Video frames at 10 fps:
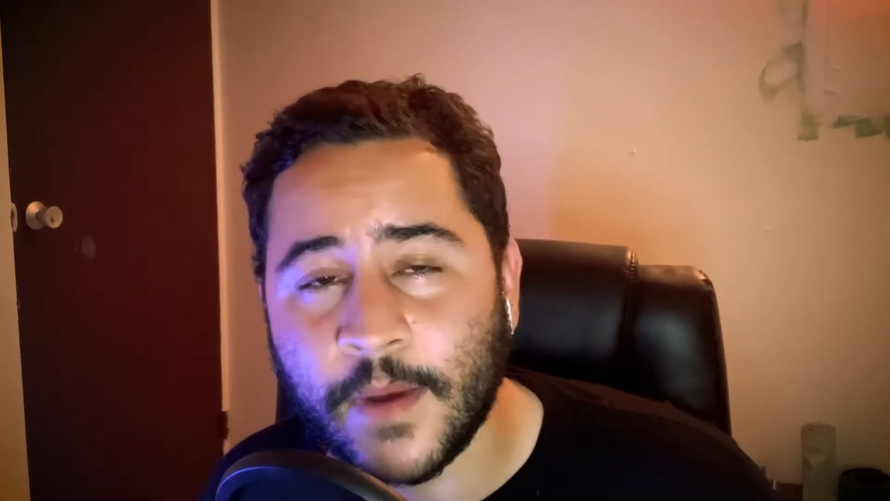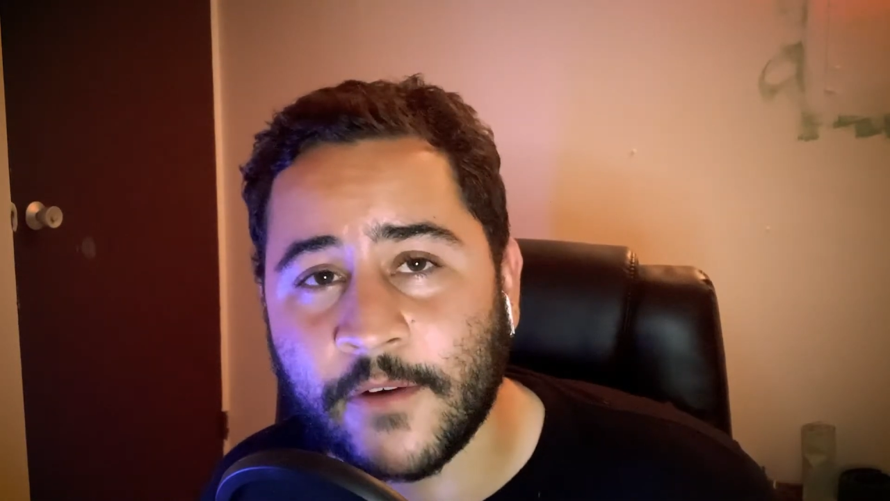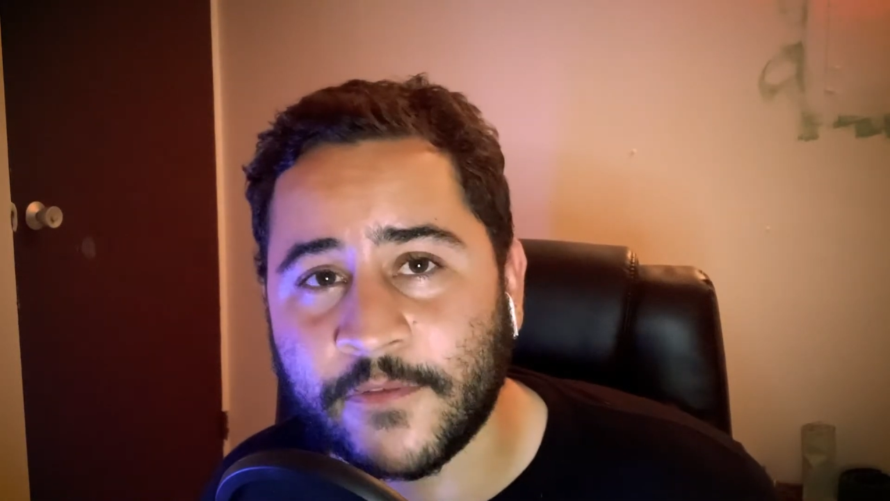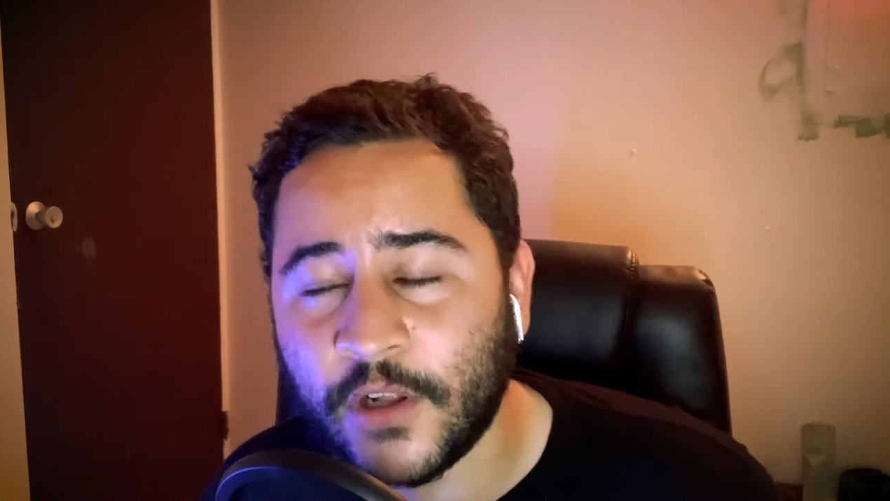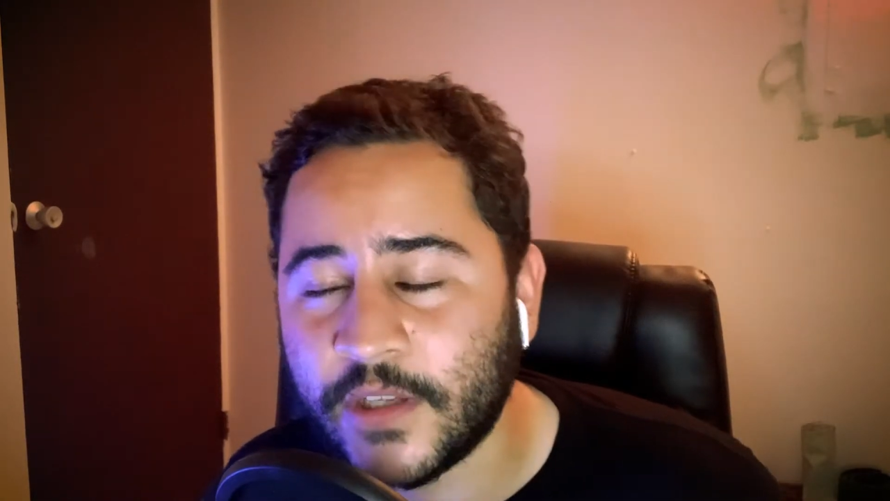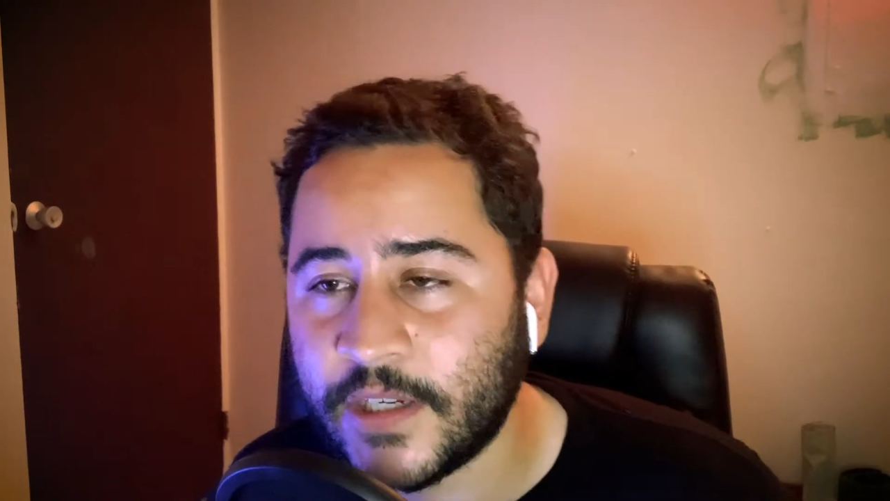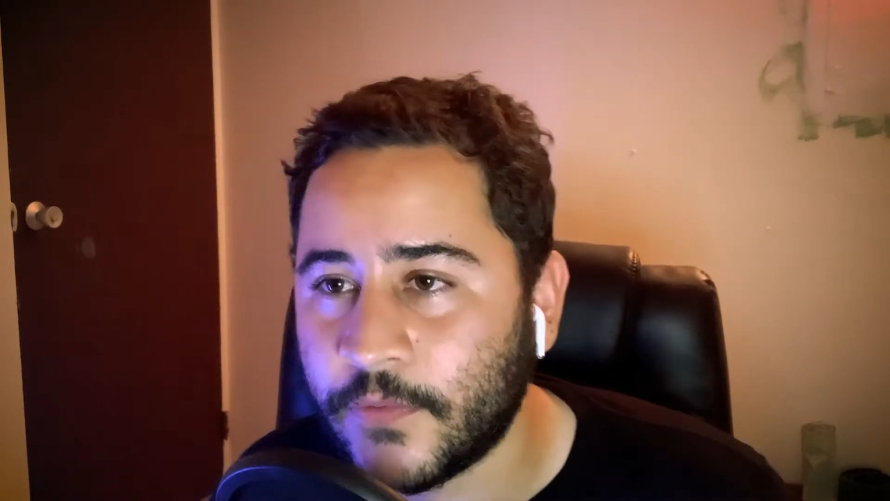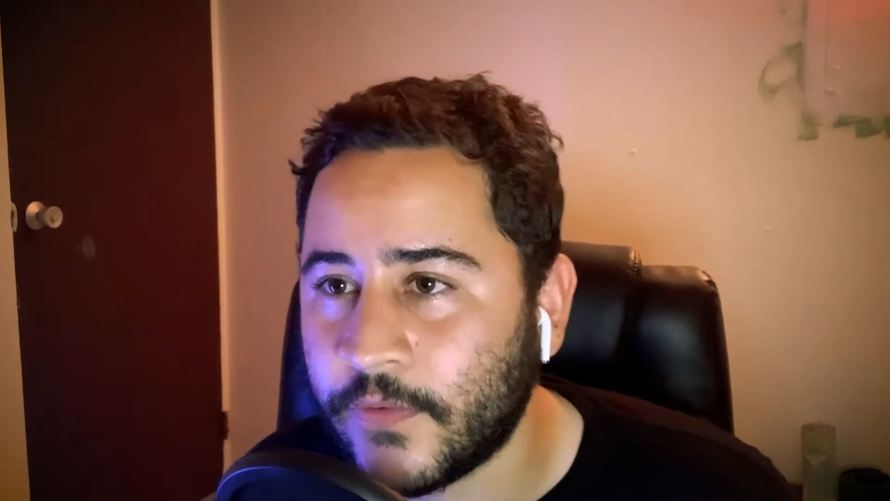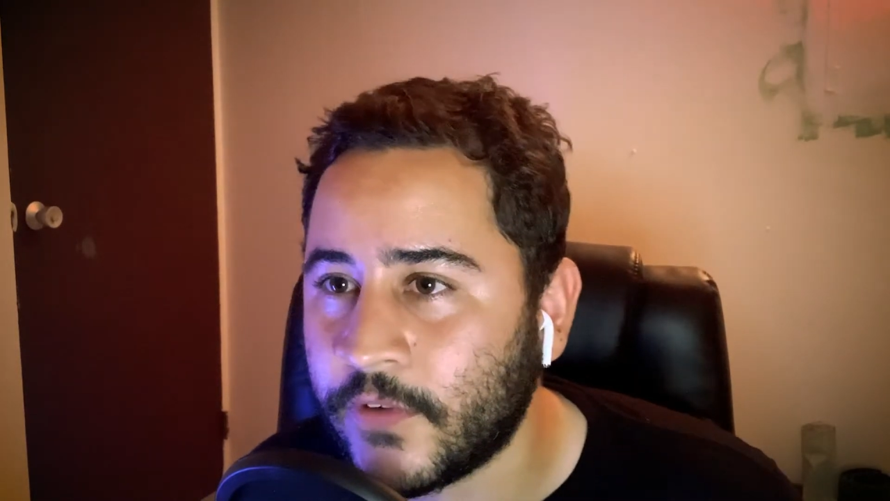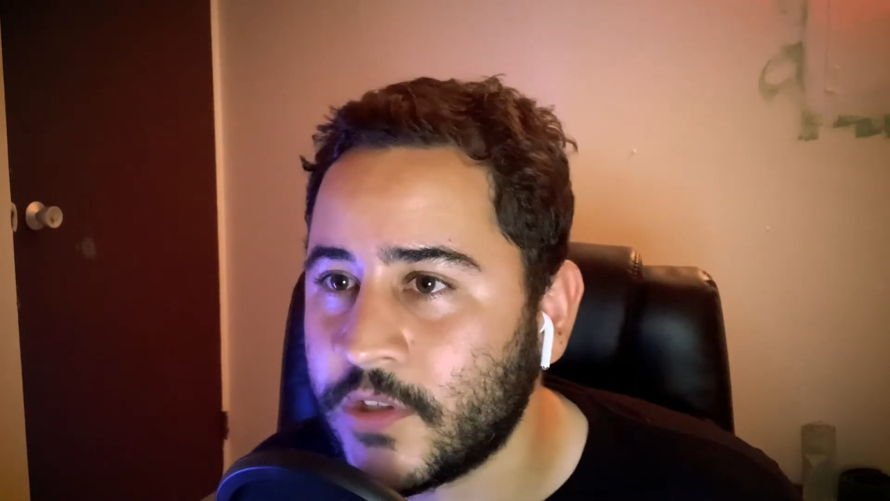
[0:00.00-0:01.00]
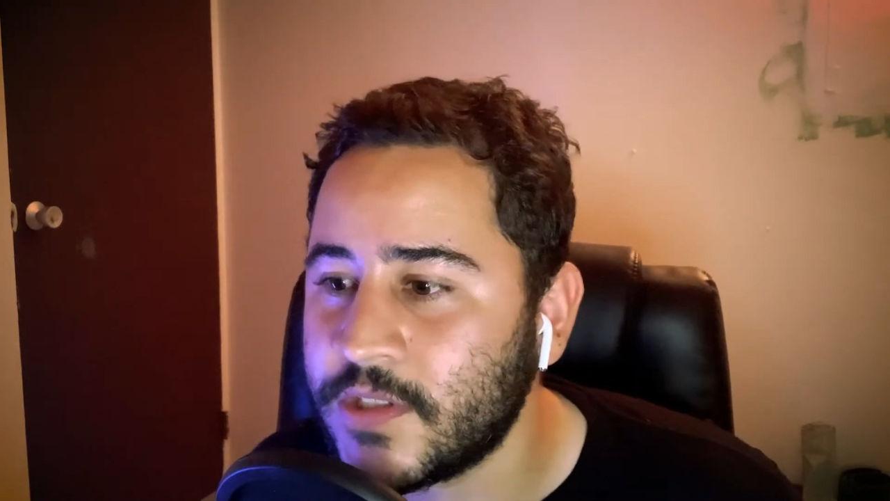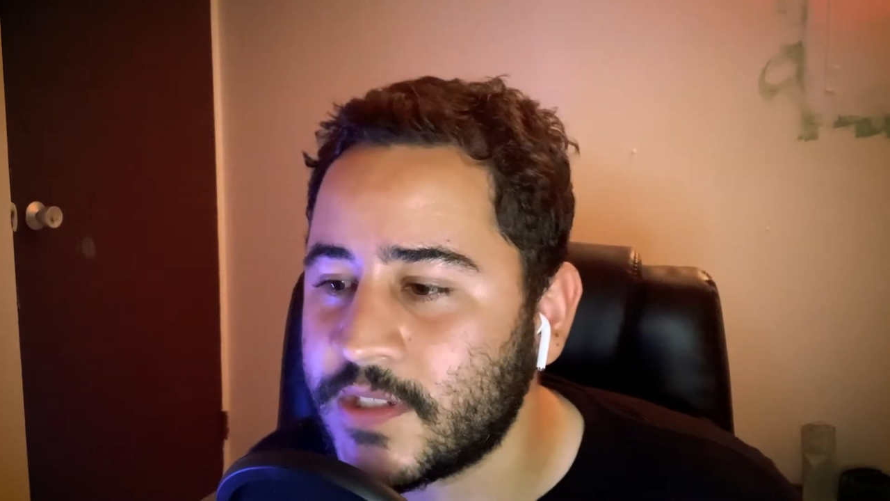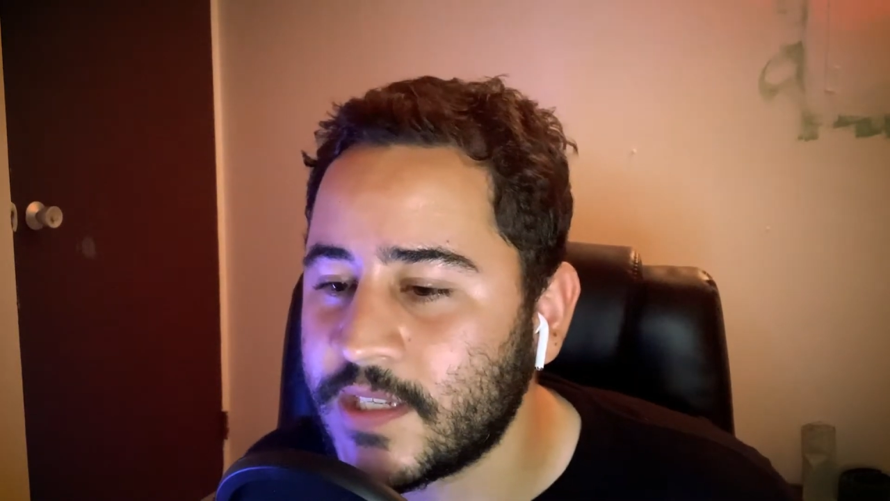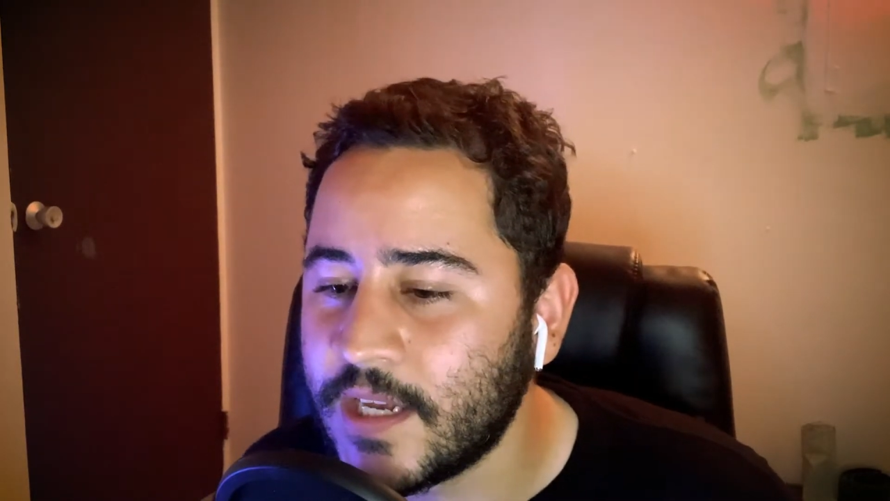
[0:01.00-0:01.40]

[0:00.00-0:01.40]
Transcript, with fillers: about Falling in Reverse.